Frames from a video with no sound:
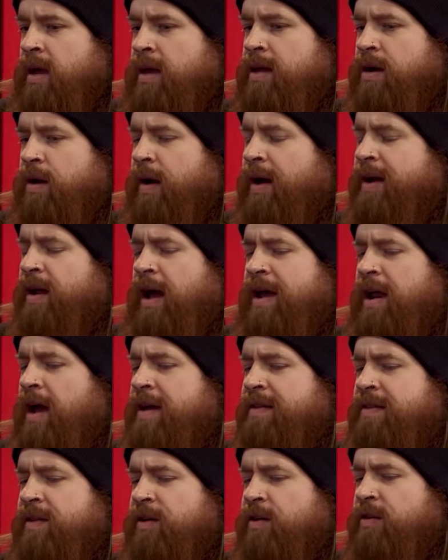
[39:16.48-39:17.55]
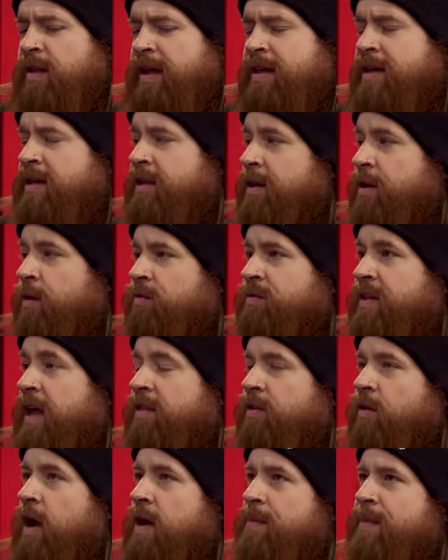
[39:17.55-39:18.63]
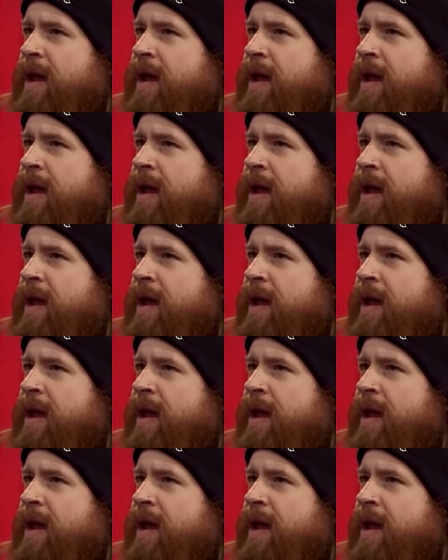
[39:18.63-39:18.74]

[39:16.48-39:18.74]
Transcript: You know, they're like, you know, death grind